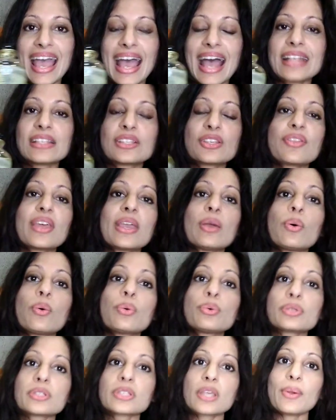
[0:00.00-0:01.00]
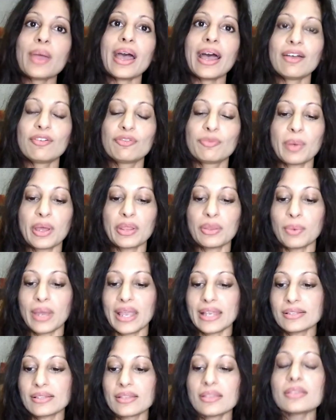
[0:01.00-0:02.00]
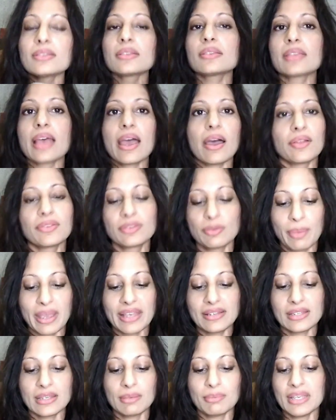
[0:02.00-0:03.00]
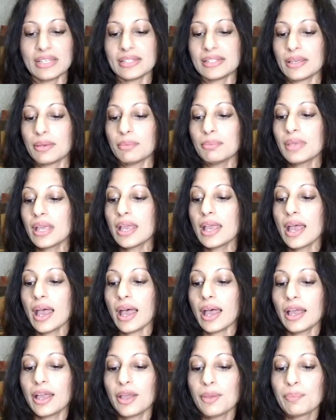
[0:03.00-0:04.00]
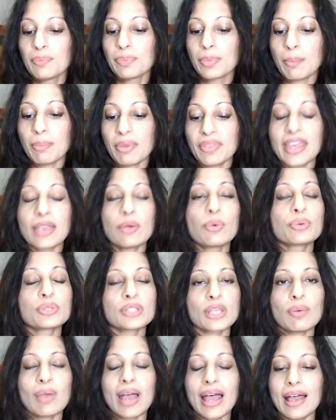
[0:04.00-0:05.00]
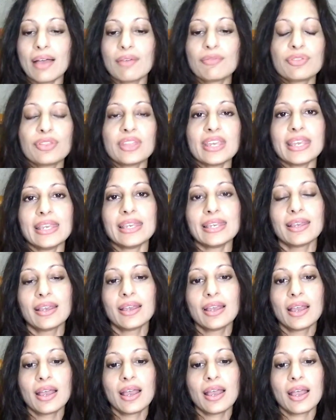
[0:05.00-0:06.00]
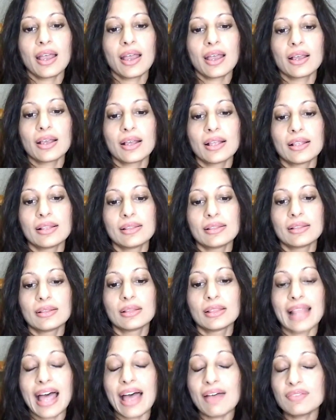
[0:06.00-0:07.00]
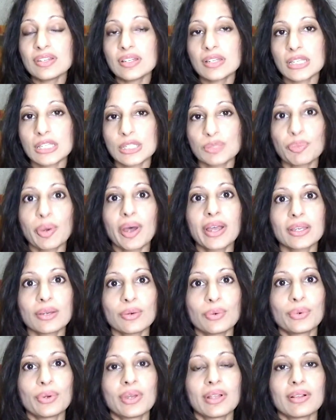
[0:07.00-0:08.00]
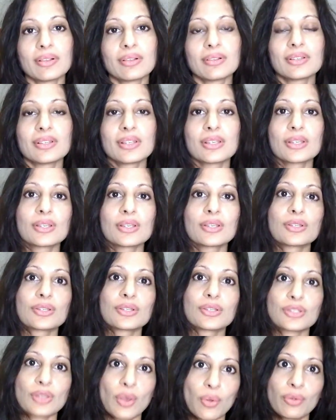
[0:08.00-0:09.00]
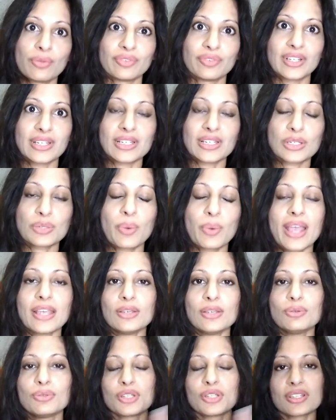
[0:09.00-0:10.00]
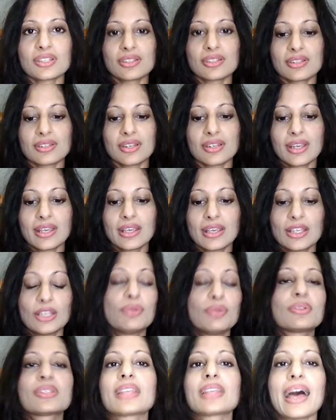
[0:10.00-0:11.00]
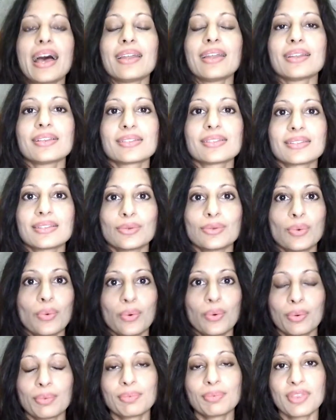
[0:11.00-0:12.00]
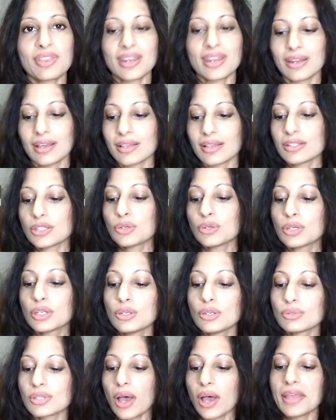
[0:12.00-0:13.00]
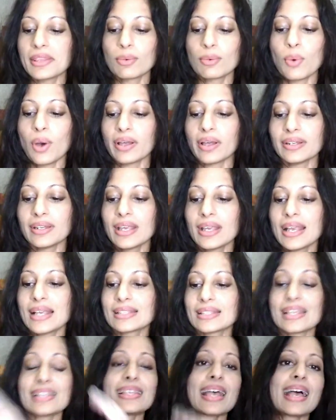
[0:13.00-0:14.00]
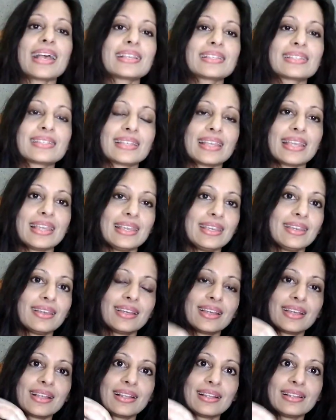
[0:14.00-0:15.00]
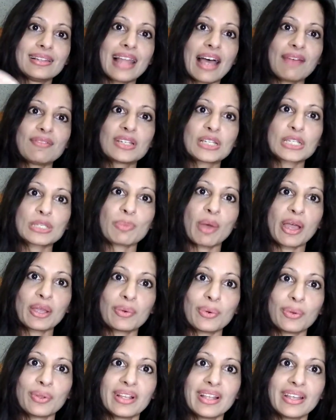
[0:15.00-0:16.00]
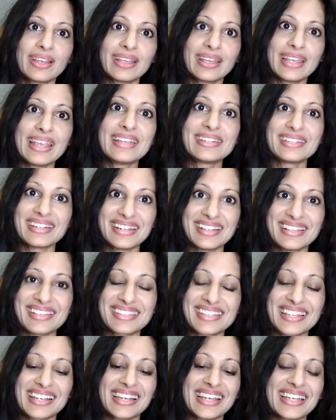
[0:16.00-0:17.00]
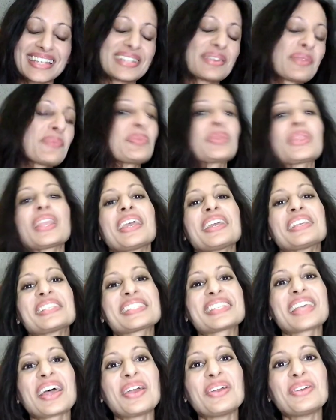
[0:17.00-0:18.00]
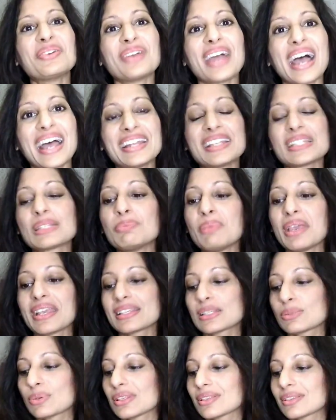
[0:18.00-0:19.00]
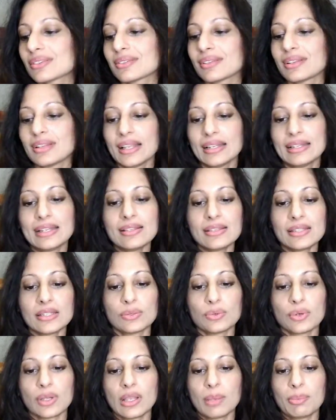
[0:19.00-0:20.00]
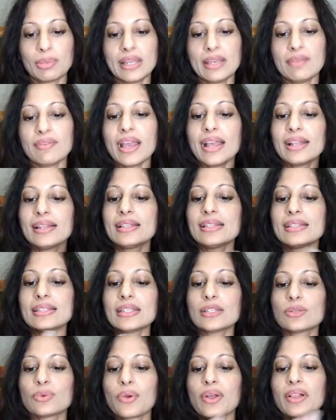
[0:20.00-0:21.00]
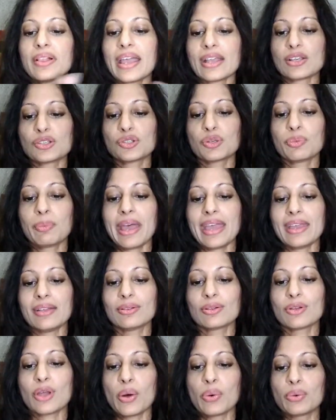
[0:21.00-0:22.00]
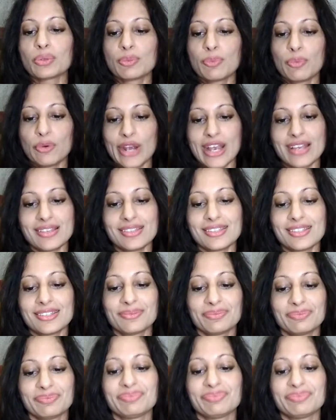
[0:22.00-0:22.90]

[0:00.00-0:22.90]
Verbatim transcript: and so they also have, by the way, so this is their underpainting medium, um, but they also have the lavender spike oil solvent where you just use that as your thinner. So you can use either one. This has the lavender spike oil hidden inside. So, and it's mixed with linseed oil, I believe. Linseed oil extra pale cold pressed.